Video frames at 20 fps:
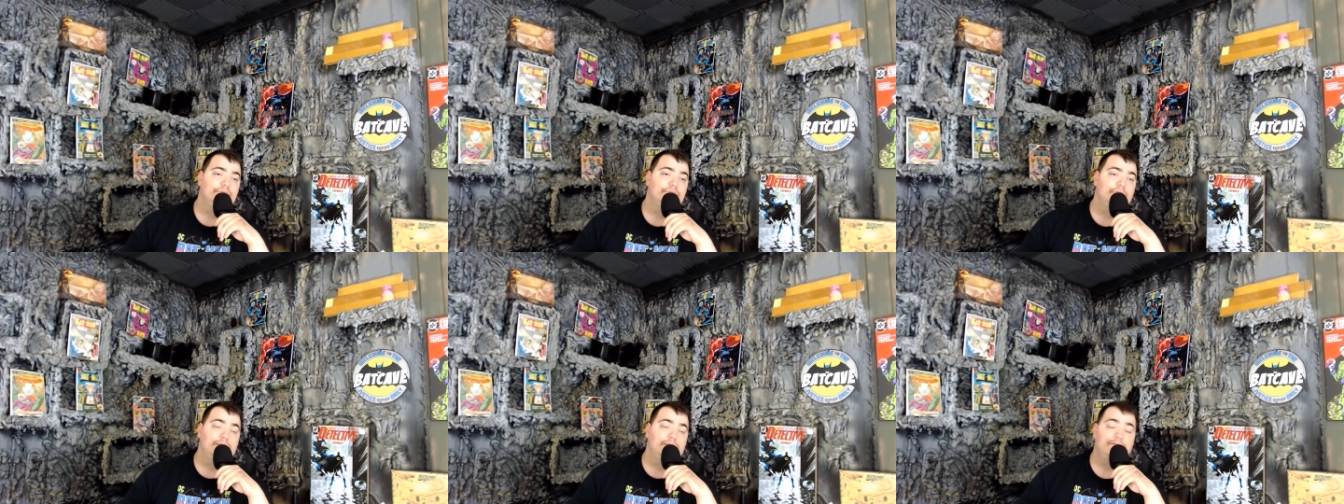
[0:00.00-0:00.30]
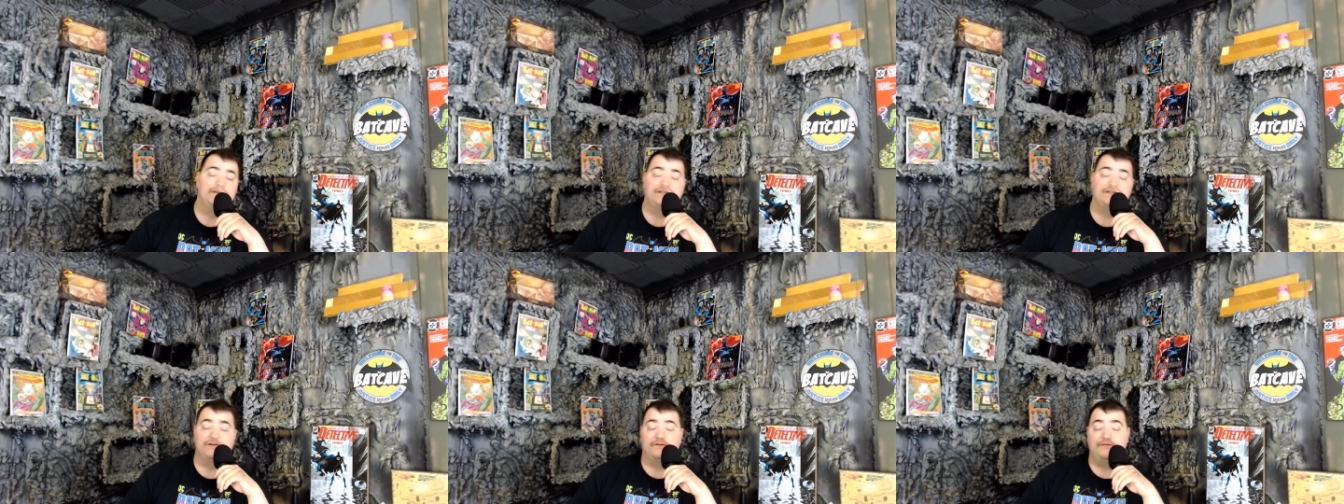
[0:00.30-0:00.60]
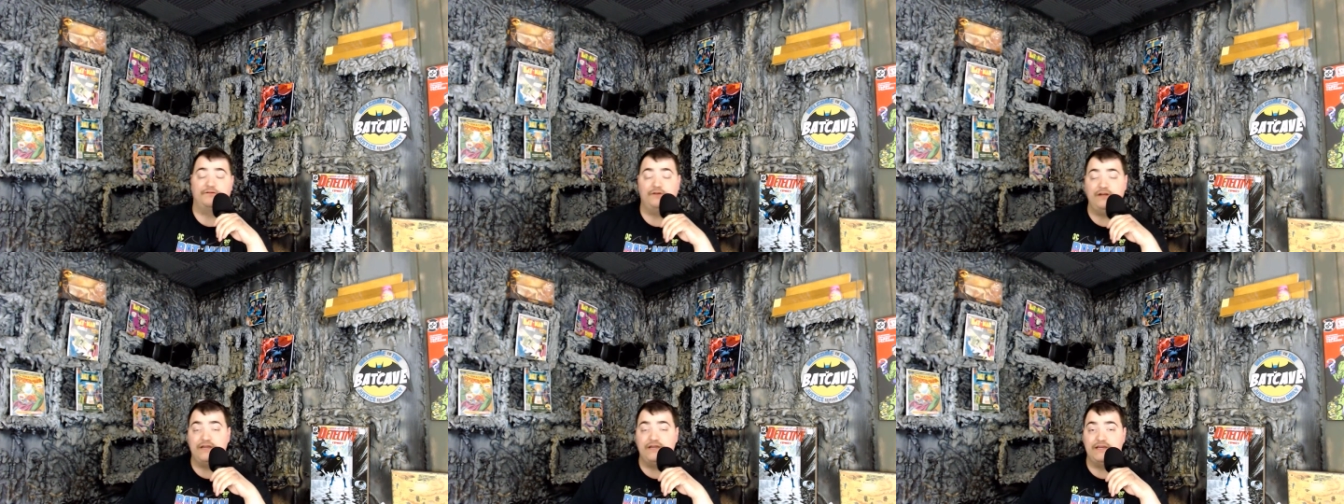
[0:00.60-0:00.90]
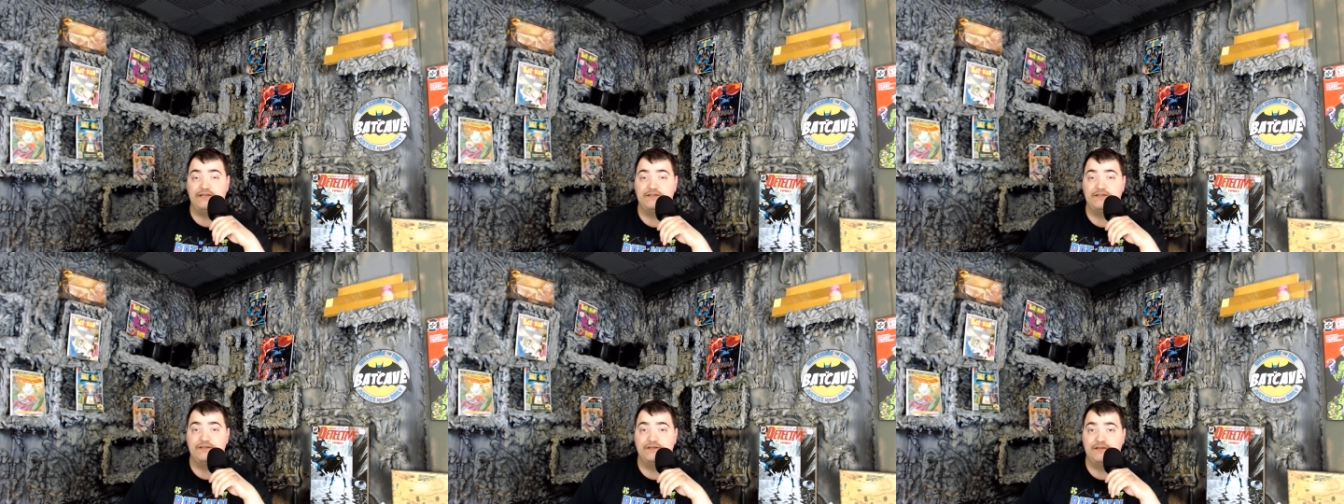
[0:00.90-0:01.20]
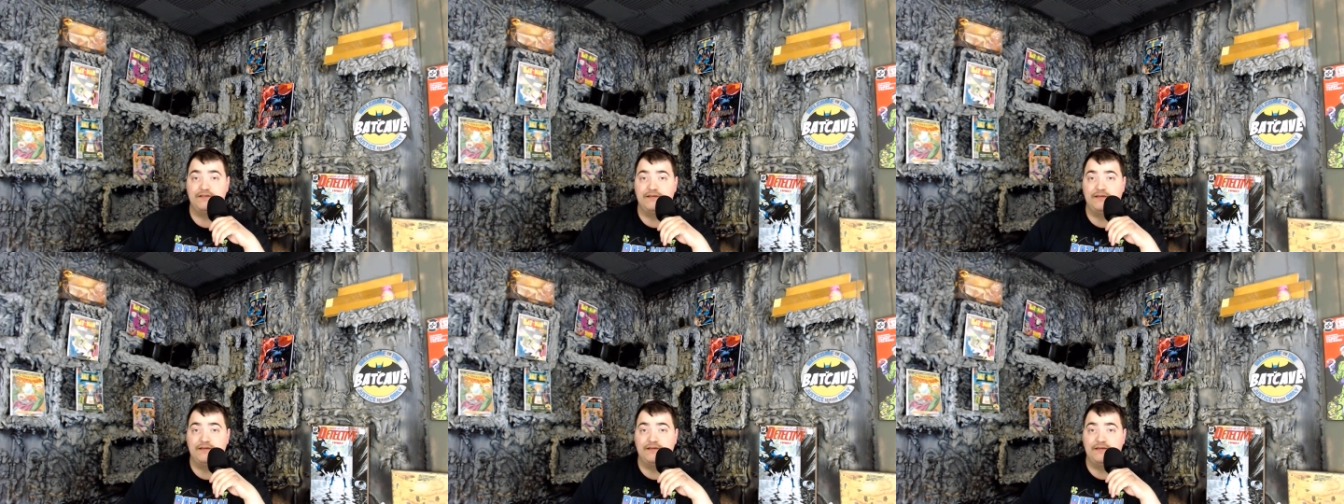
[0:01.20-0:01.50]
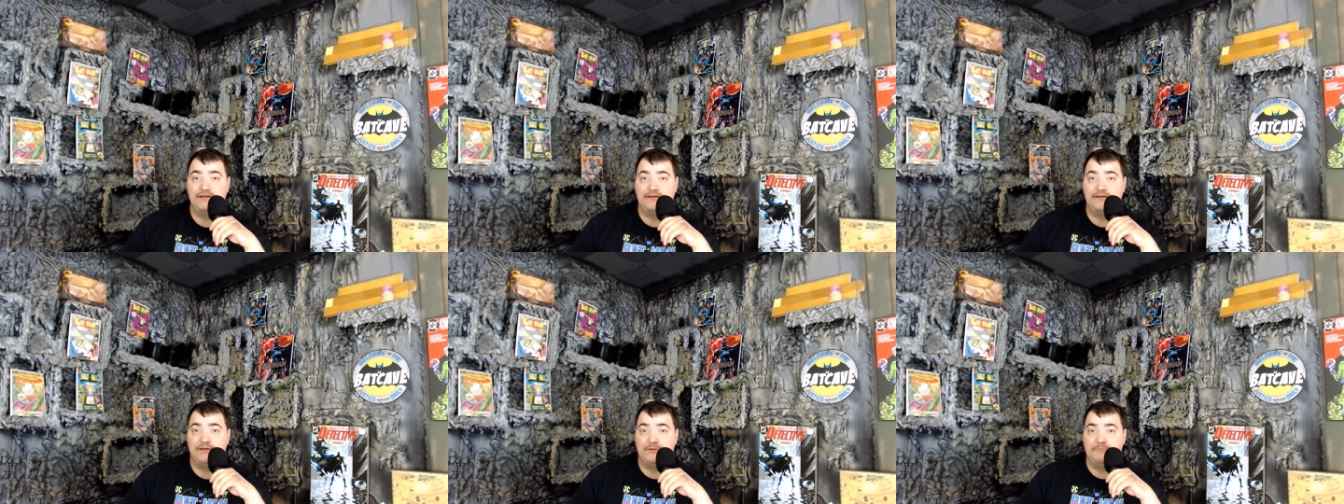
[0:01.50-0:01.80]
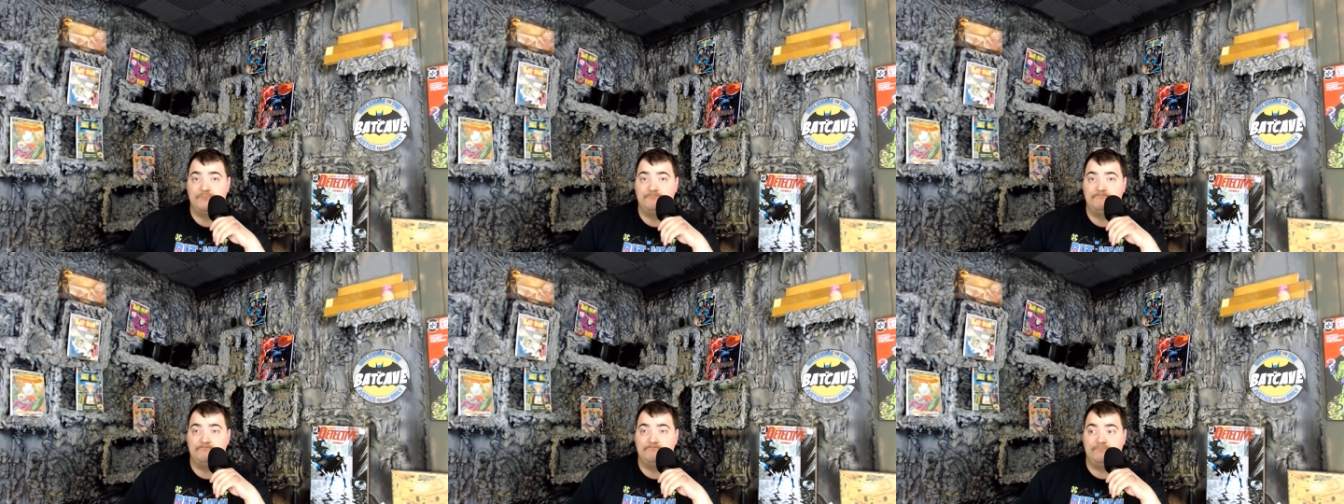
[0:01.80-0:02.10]
Mr. Freeze,
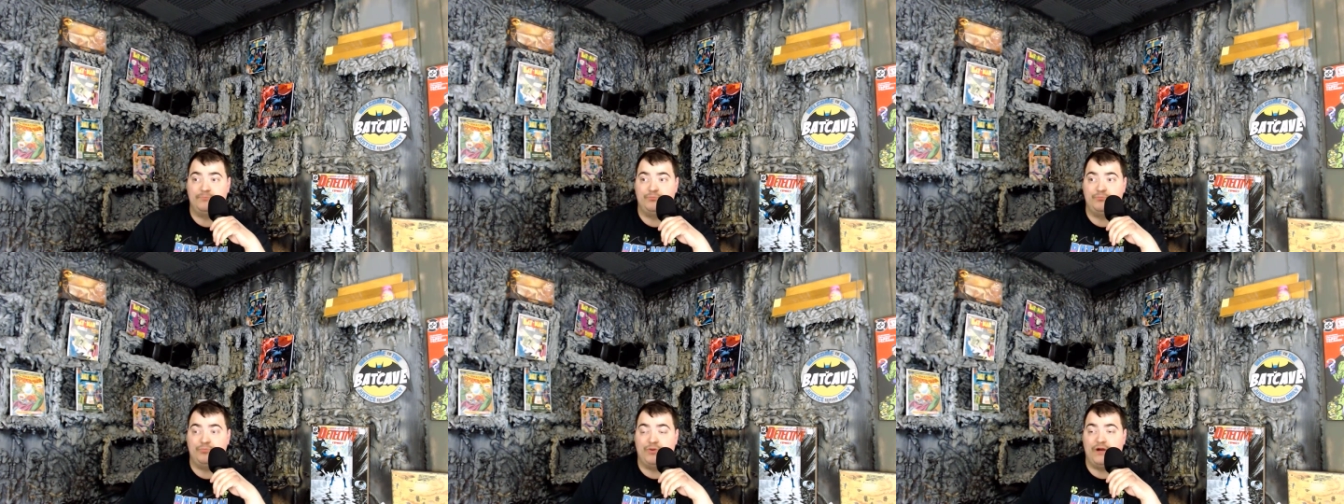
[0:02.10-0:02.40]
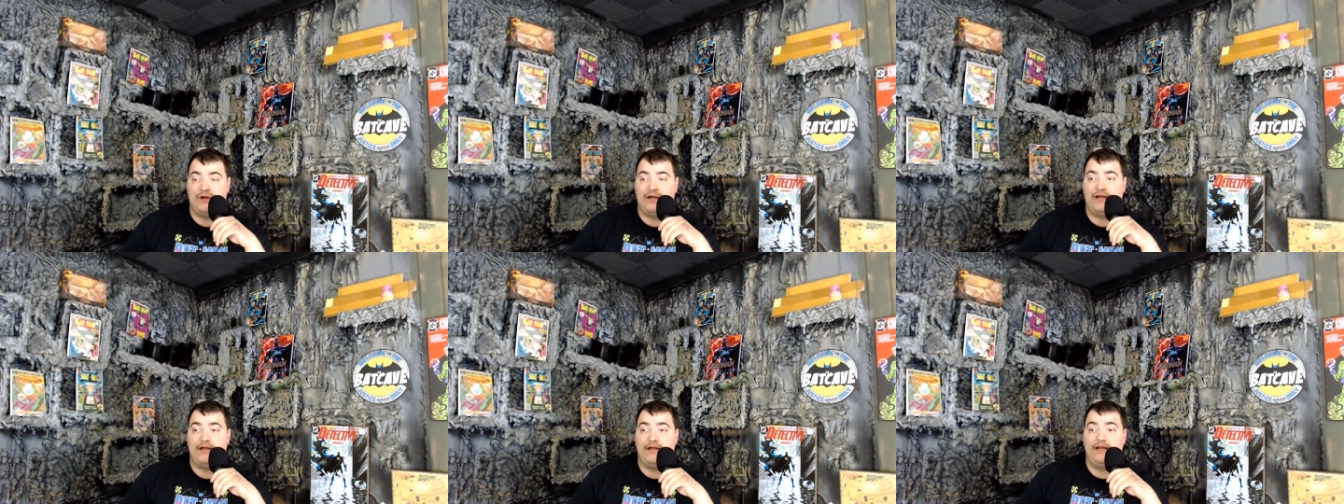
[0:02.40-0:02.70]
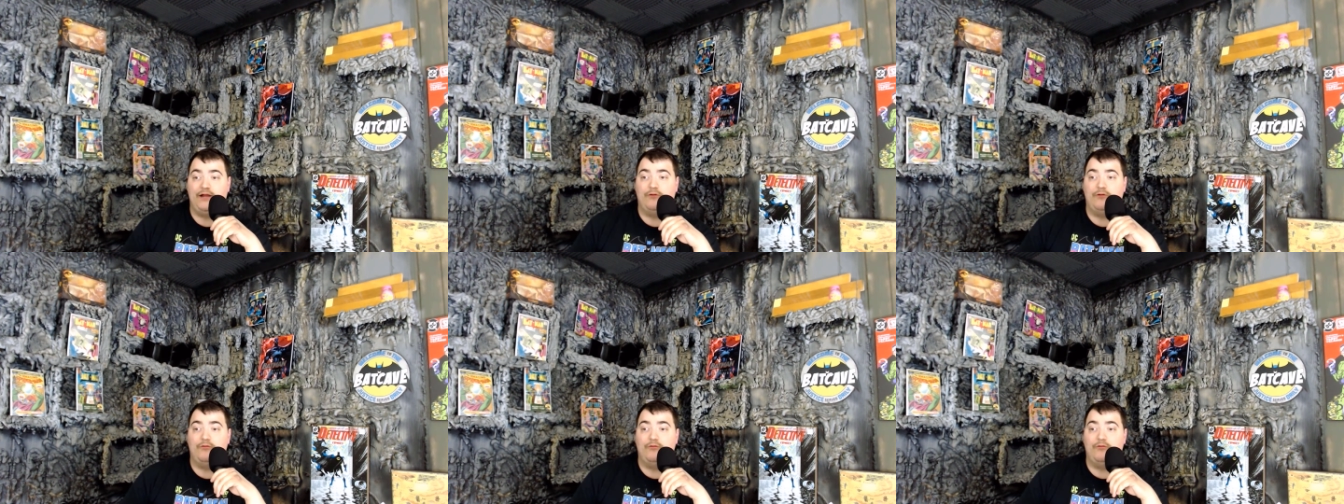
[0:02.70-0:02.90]
But